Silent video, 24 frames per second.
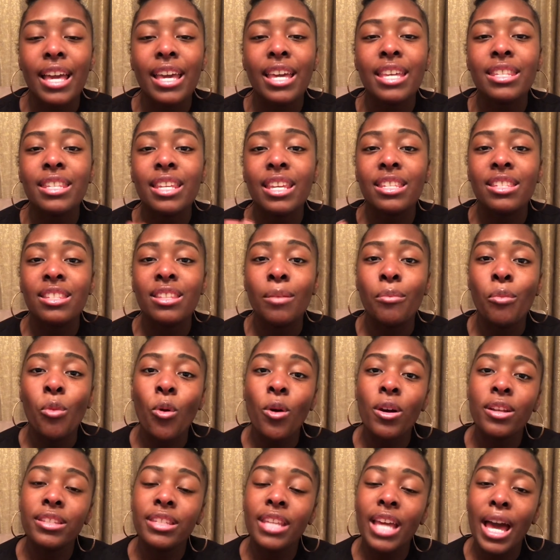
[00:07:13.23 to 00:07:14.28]
as the more
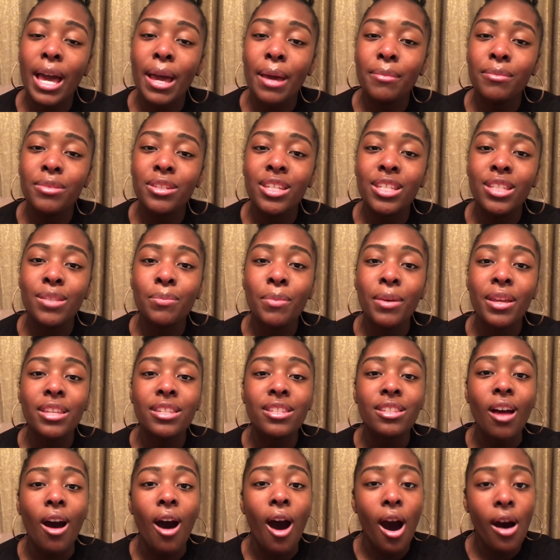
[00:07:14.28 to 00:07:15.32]
time she spends
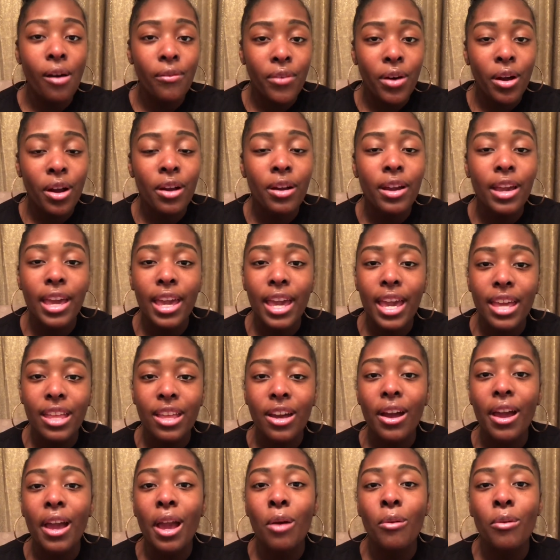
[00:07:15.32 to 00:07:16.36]
off of her head, her
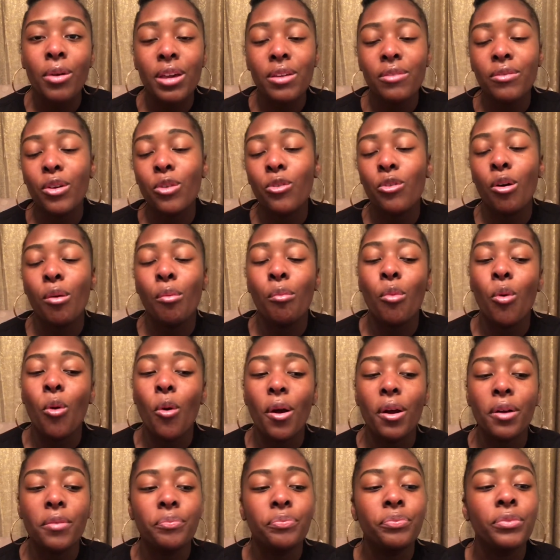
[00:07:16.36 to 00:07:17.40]
hair will even grow
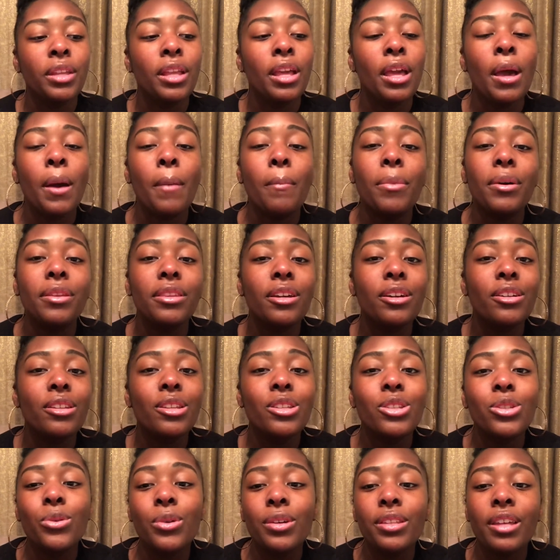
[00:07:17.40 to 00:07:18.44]
more. But the other
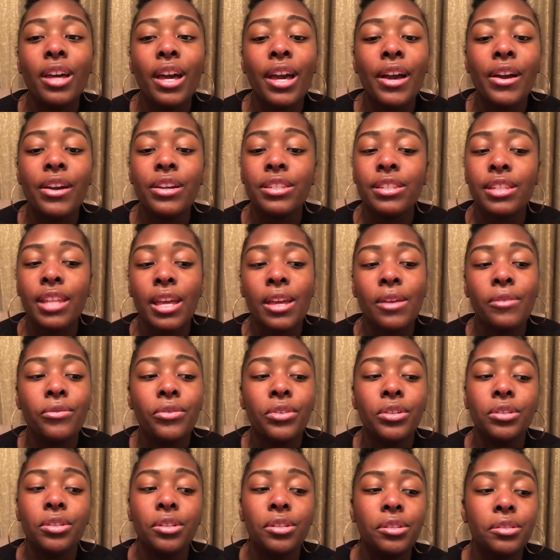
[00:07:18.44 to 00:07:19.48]
twin, her hair stayed
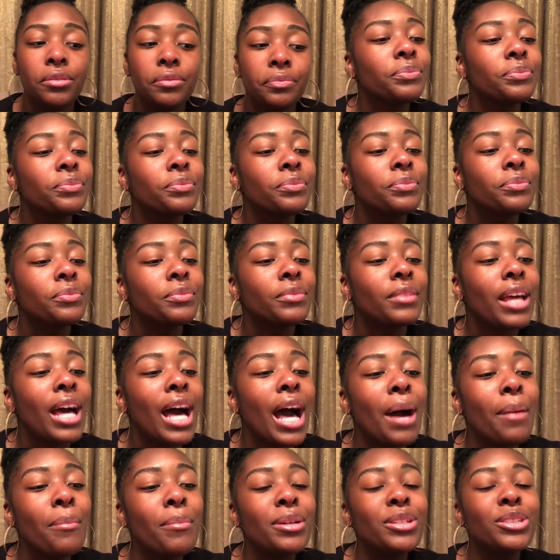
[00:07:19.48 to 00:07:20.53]
full.
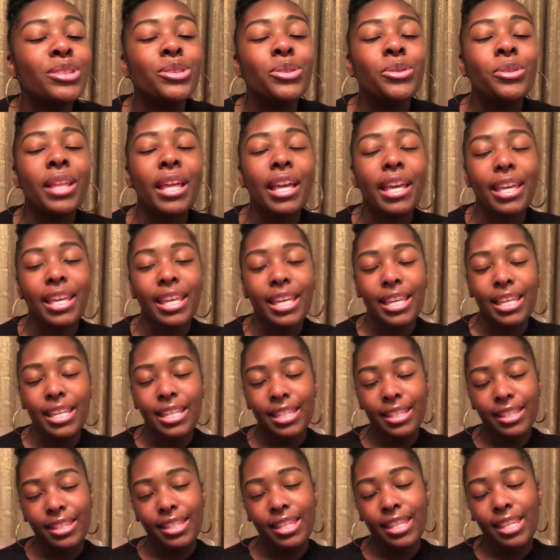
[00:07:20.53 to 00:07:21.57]
How much do they
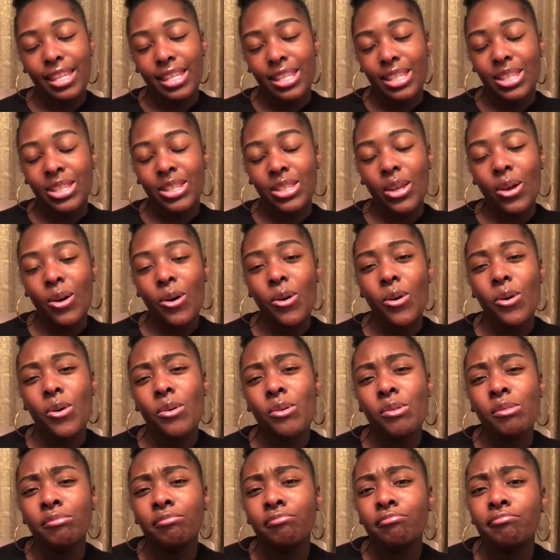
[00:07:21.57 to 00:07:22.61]
eat?
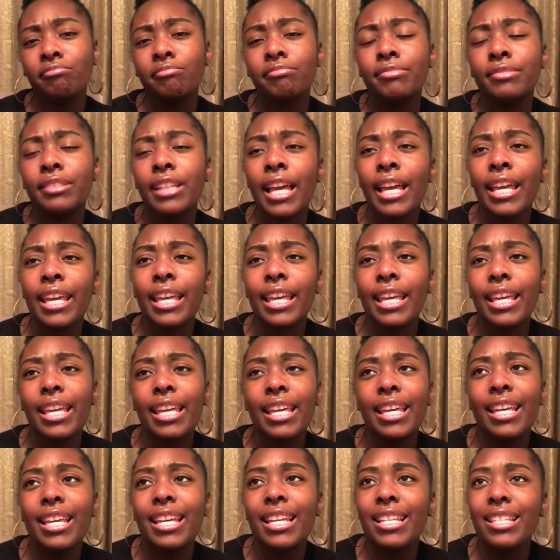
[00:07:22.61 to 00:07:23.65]
So they
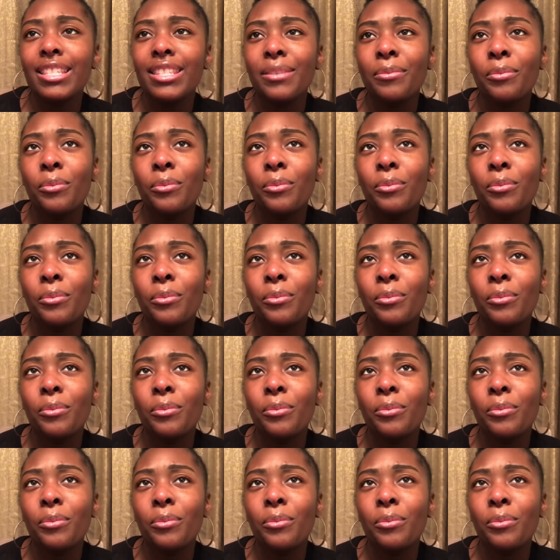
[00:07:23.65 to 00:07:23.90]
eat,